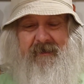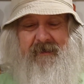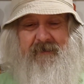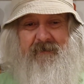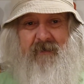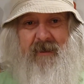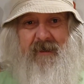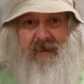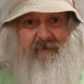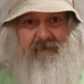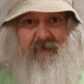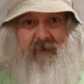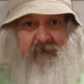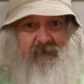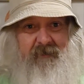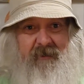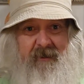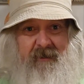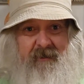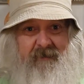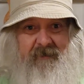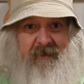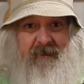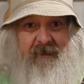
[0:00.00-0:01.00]
right up on
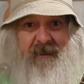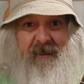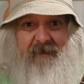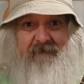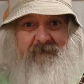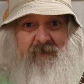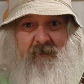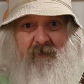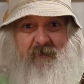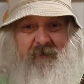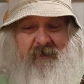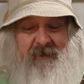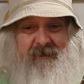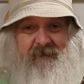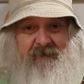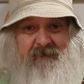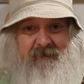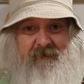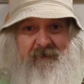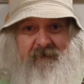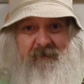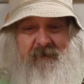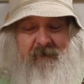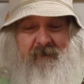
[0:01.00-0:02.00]
the level
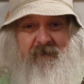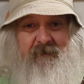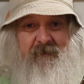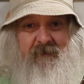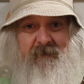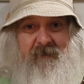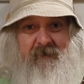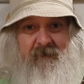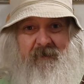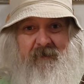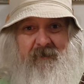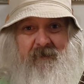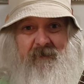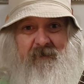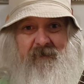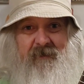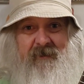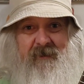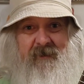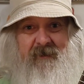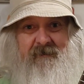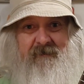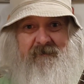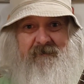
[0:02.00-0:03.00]
with, you know,
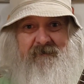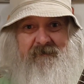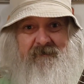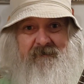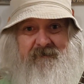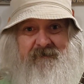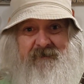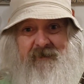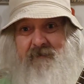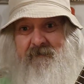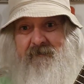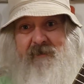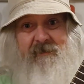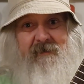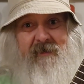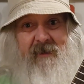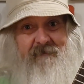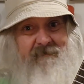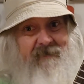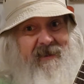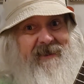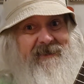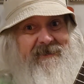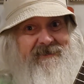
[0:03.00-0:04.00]
with some
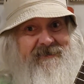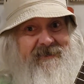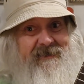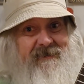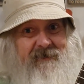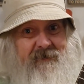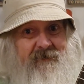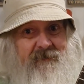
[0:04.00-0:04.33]
amazing